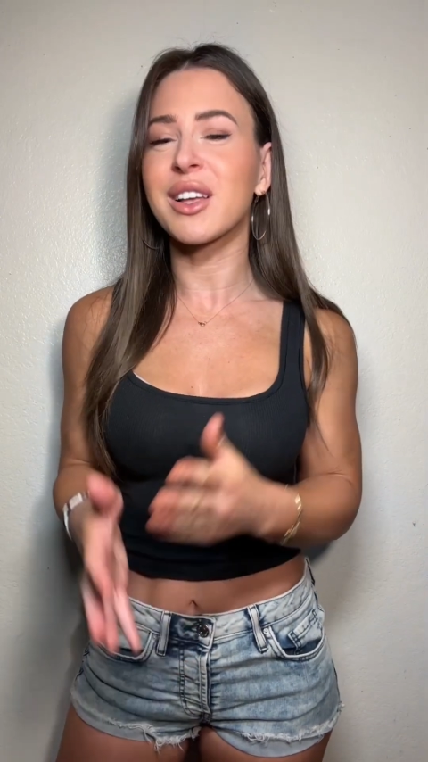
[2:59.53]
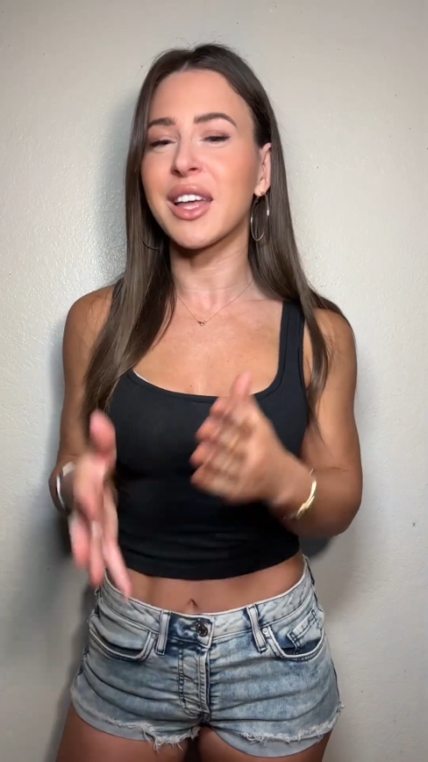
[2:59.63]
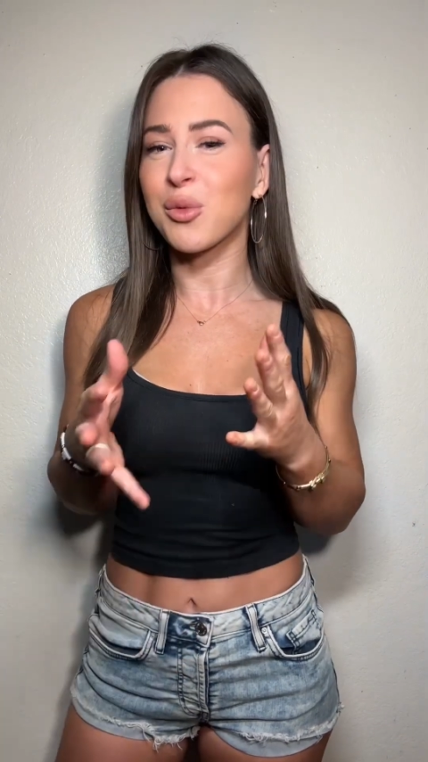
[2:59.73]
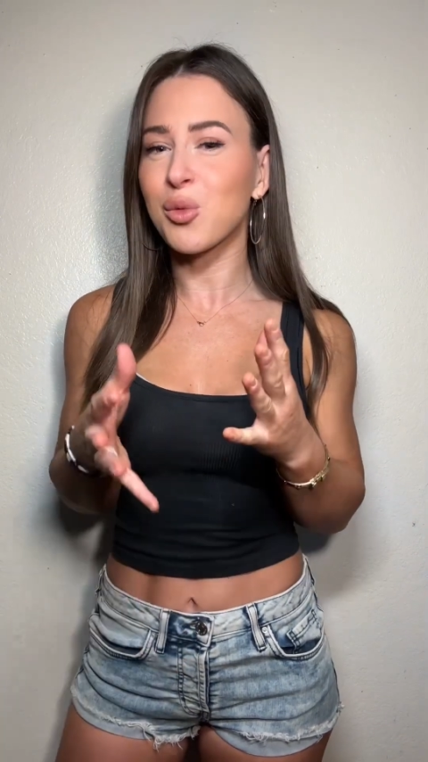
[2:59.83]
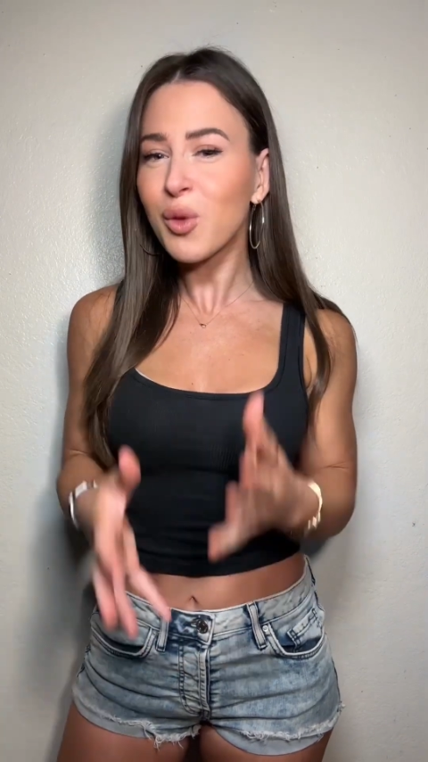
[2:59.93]
like
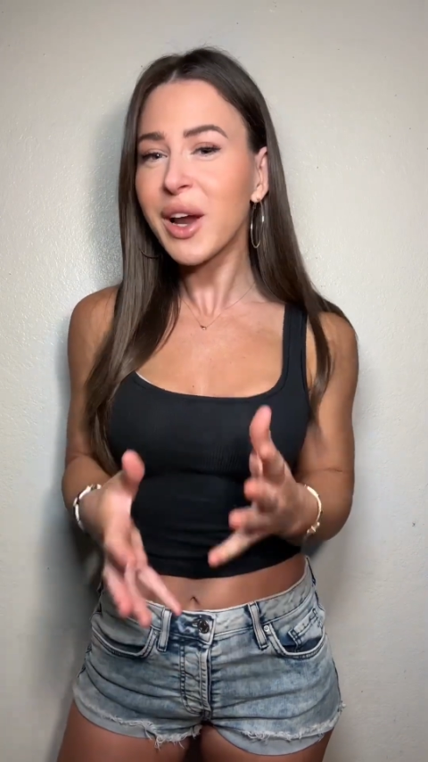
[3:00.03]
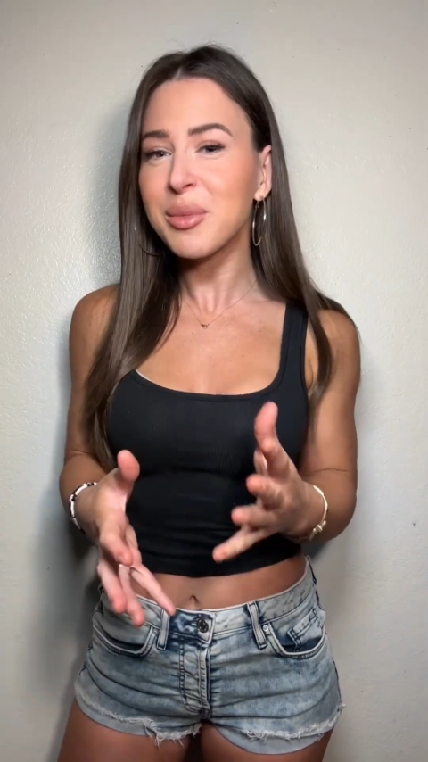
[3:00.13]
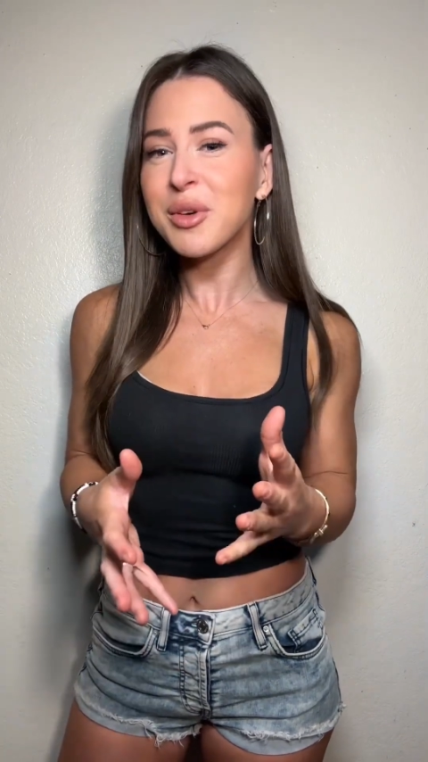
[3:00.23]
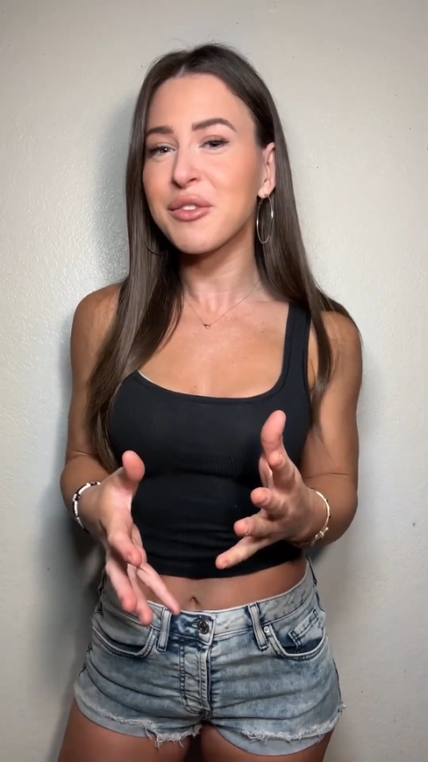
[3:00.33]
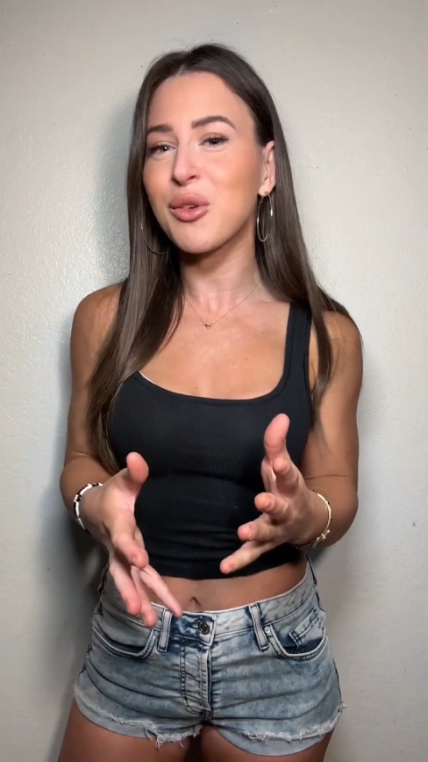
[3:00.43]
right
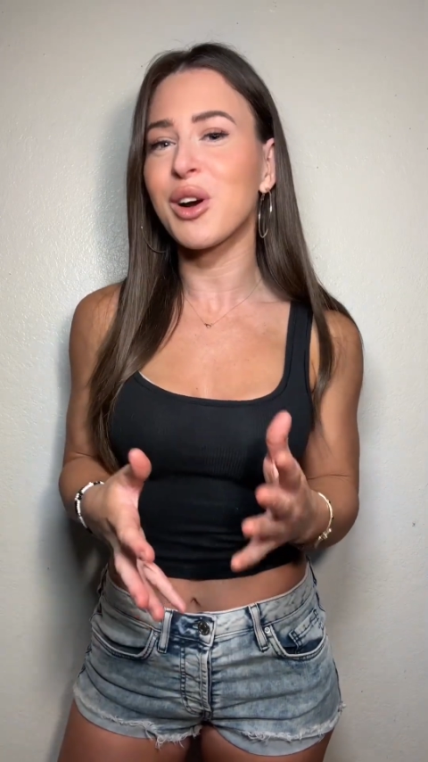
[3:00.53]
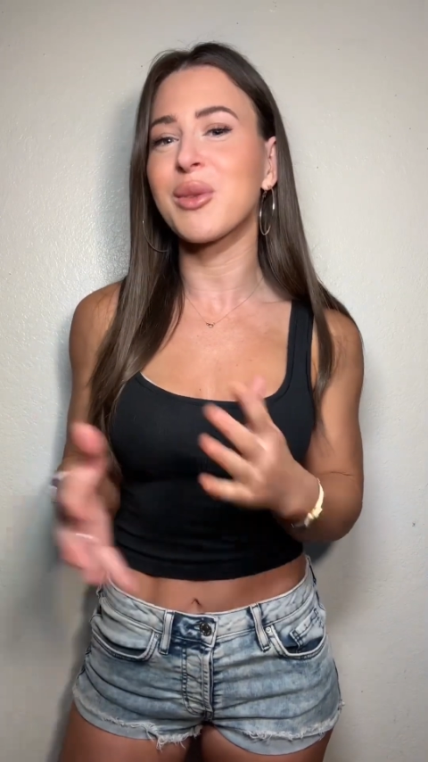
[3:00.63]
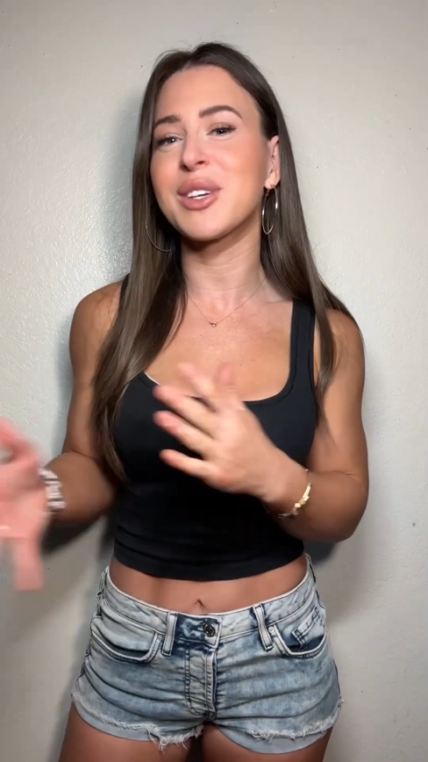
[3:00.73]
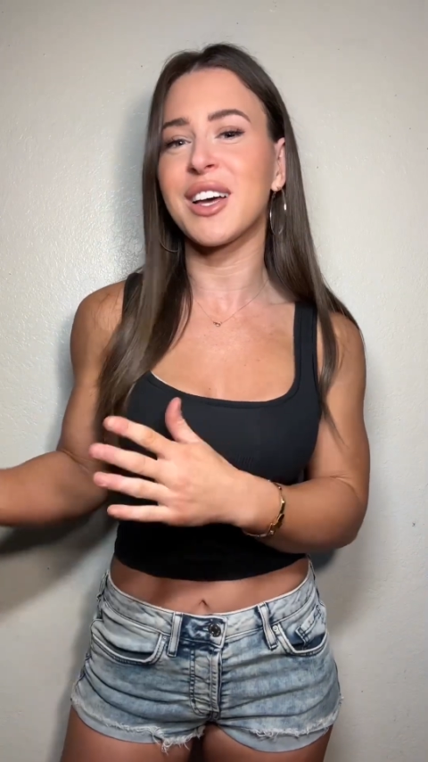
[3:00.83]
before we saw